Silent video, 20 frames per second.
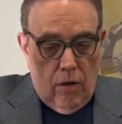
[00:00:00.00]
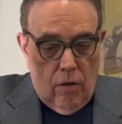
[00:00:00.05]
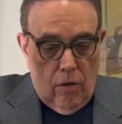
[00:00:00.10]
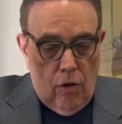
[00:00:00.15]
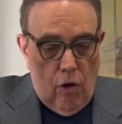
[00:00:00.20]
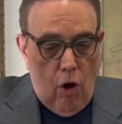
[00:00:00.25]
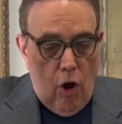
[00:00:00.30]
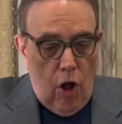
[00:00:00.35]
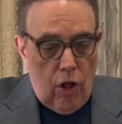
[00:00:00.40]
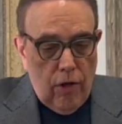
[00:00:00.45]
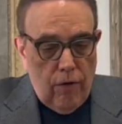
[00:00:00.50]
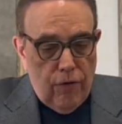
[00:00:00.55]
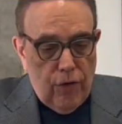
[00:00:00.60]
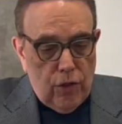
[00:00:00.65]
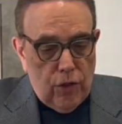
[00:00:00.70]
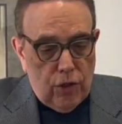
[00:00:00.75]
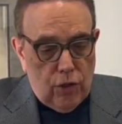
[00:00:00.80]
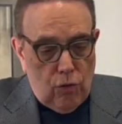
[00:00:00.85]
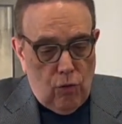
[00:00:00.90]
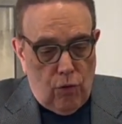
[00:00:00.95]
all of the
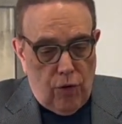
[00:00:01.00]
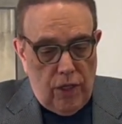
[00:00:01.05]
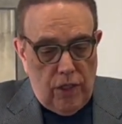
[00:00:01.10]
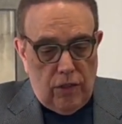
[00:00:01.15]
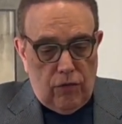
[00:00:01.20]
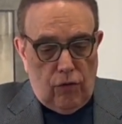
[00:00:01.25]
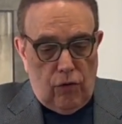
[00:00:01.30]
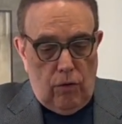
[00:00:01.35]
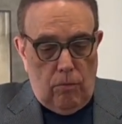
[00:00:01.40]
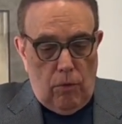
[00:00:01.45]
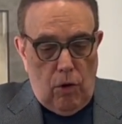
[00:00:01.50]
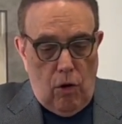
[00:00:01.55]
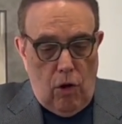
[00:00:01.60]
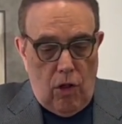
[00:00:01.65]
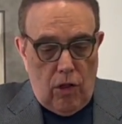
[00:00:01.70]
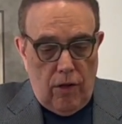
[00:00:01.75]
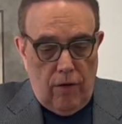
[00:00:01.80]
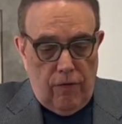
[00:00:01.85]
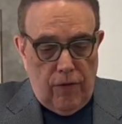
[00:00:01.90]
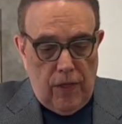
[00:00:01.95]
stories from
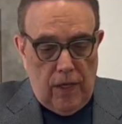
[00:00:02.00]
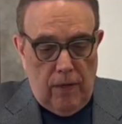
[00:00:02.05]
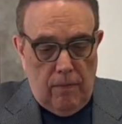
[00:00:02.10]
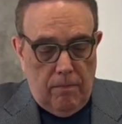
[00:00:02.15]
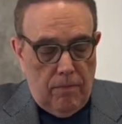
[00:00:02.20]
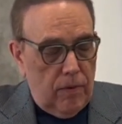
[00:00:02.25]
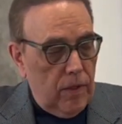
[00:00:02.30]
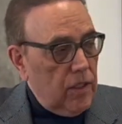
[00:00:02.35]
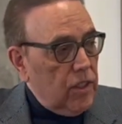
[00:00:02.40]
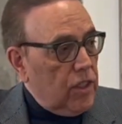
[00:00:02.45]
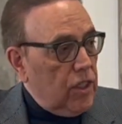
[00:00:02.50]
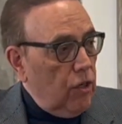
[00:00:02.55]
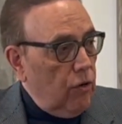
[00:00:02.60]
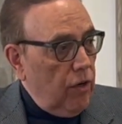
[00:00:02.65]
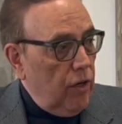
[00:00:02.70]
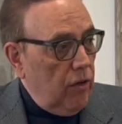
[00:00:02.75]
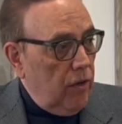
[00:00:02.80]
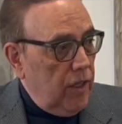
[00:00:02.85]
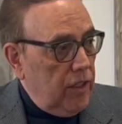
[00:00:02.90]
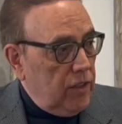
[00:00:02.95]
all of the
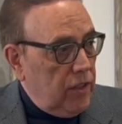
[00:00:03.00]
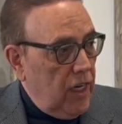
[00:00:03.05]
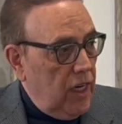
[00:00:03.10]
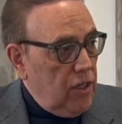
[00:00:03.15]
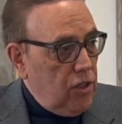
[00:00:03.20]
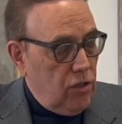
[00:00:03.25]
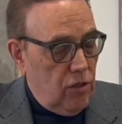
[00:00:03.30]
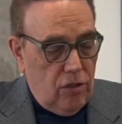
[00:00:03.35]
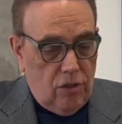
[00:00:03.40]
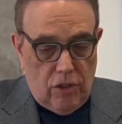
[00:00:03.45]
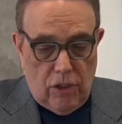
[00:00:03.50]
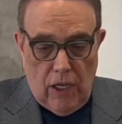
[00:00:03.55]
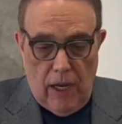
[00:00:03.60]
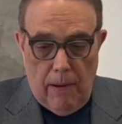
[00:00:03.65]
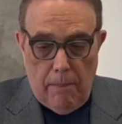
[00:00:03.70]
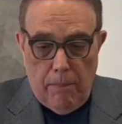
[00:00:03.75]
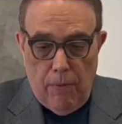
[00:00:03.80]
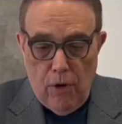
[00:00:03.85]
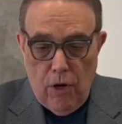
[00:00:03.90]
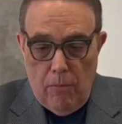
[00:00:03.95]
serializations
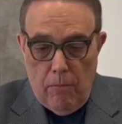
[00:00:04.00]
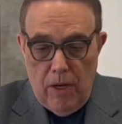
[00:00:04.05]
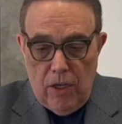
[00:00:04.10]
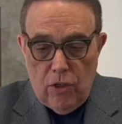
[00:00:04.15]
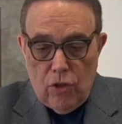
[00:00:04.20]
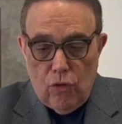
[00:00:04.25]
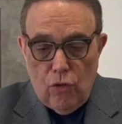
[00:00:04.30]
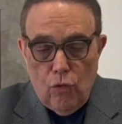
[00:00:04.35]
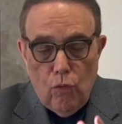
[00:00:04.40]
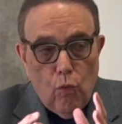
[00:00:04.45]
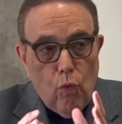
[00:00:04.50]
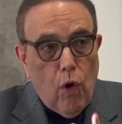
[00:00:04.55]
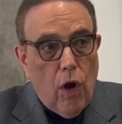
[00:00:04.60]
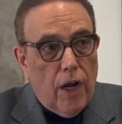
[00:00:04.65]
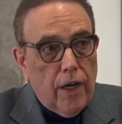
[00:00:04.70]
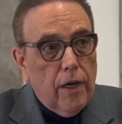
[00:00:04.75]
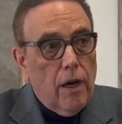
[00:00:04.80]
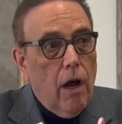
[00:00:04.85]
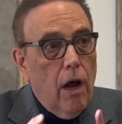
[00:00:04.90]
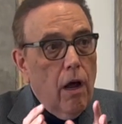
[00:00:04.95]
and put them into
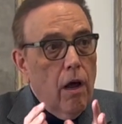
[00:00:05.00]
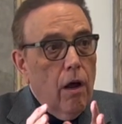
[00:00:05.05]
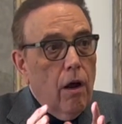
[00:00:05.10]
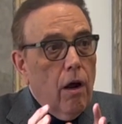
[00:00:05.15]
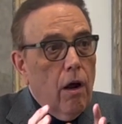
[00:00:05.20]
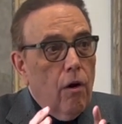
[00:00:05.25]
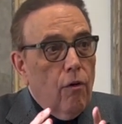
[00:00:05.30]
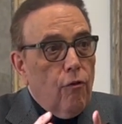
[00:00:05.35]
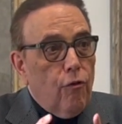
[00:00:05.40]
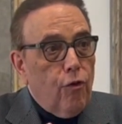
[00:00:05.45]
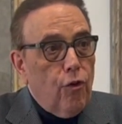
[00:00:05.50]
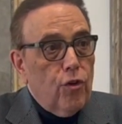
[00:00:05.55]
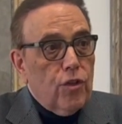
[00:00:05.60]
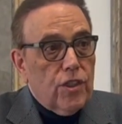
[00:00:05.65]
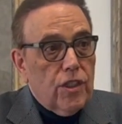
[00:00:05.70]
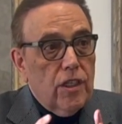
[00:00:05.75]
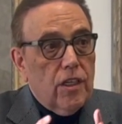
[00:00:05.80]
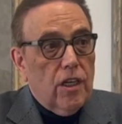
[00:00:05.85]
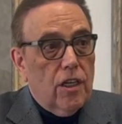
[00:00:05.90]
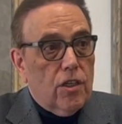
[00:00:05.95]
one first
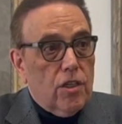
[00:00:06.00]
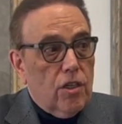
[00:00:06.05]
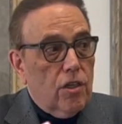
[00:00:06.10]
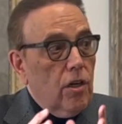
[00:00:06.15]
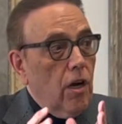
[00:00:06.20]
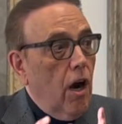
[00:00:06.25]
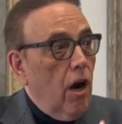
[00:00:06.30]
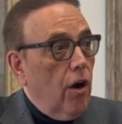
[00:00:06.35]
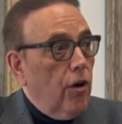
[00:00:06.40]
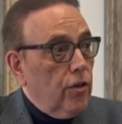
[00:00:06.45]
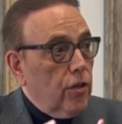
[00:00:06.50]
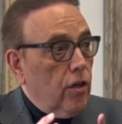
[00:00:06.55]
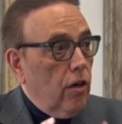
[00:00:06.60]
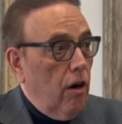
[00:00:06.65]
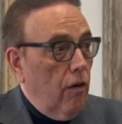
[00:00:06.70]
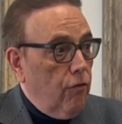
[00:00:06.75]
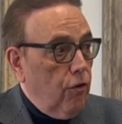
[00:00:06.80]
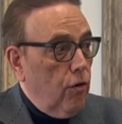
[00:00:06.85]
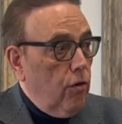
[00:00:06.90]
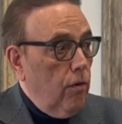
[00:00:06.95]
edition
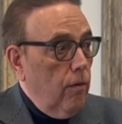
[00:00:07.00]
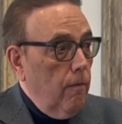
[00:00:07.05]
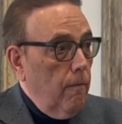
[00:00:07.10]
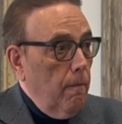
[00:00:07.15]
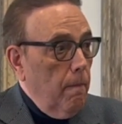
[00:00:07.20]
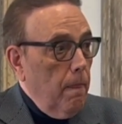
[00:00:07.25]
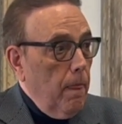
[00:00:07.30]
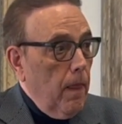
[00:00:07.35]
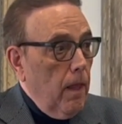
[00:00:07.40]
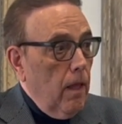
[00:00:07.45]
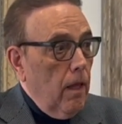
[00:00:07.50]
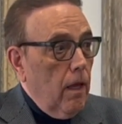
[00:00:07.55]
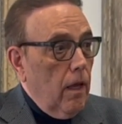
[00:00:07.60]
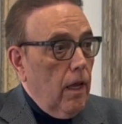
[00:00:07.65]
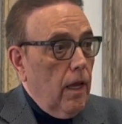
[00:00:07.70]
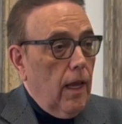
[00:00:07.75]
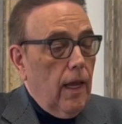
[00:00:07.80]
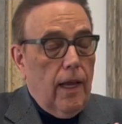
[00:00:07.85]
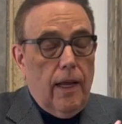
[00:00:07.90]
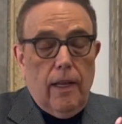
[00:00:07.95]
hardcover.
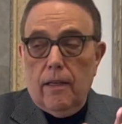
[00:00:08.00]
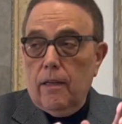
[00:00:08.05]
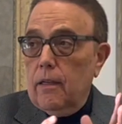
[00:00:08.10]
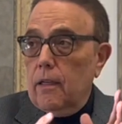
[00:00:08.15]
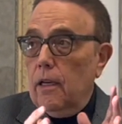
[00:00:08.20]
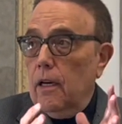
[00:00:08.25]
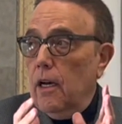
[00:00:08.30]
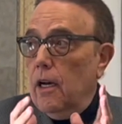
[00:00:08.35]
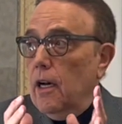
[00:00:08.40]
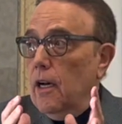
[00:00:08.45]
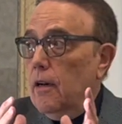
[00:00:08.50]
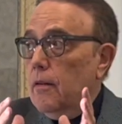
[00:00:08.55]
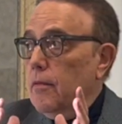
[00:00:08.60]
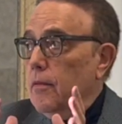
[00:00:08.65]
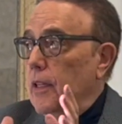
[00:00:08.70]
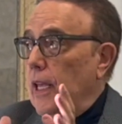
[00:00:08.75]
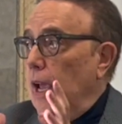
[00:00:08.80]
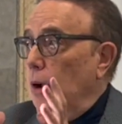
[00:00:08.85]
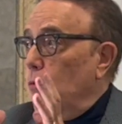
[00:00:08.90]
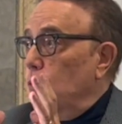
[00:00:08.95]
And that